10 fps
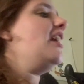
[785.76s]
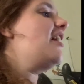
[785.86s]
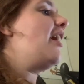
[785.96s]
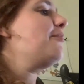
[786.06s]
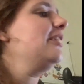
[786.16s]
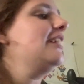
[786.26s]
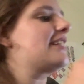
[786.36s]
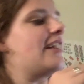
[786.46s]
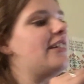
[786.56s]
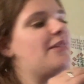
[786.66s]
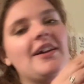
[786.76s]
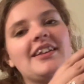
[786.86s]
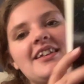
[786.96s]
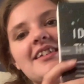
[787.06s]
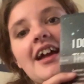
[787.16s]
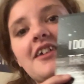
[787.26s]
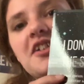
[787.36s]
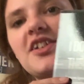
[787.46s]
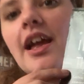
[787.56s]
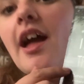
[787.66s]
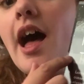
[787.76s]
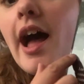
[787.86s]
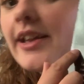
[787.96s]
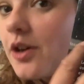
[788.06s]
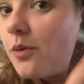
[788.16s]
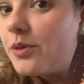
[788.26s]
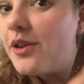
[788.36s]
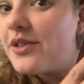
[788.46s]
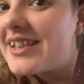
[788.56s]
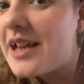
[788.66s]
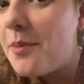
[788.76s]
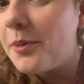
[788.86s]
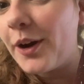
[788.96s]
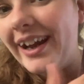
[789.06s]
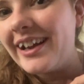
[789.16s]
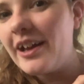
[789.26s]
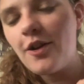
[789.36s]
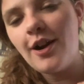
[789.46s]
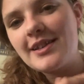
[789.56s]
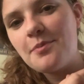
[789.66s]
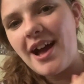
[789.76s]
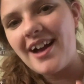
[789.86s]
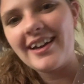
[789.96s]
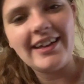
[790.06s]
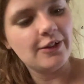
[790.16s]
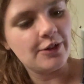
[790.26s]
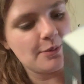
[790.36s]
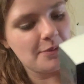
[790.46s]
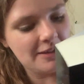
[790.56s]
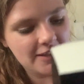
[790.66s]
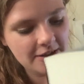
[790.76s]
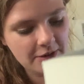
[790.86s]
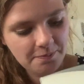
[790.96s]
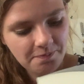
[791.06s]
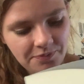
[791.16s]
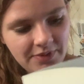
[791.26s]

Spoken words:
I'm really excited about this. As you see, I don't know the summary across the back and lorem ipsum.